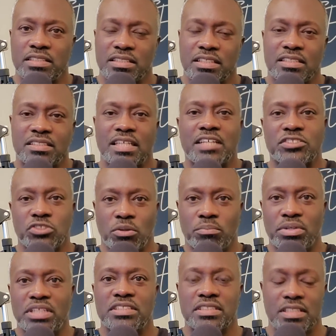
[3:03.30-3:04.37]
the success of your
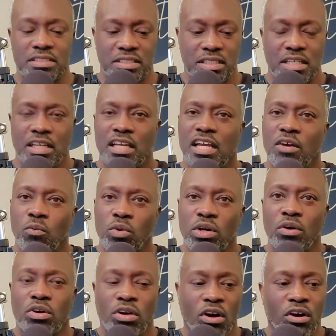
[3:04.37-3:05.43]
business. It
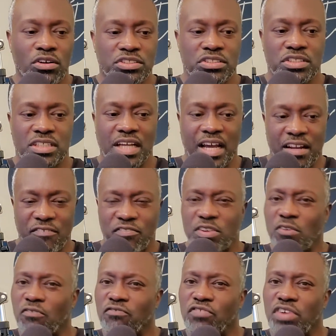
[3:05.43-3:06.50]
will cause you to kind of
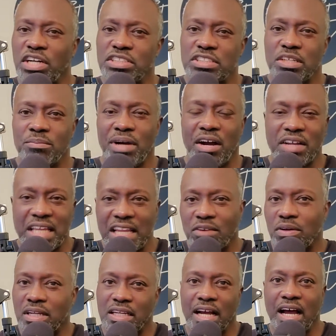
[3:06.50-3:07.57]
feel fuzzy about
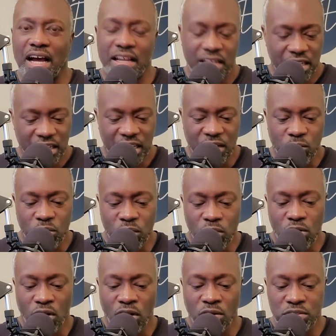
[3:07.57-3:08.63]
hearing God. It will
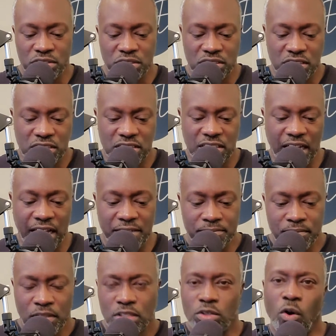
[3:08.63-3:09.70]
cause you to not
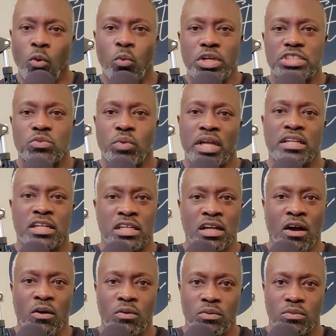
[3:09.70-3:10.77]
know which way to
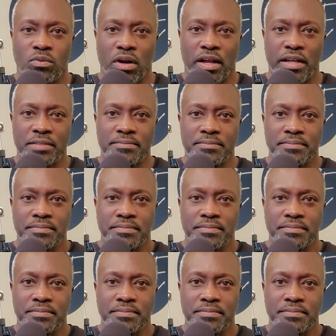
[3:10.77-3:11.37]
go, right?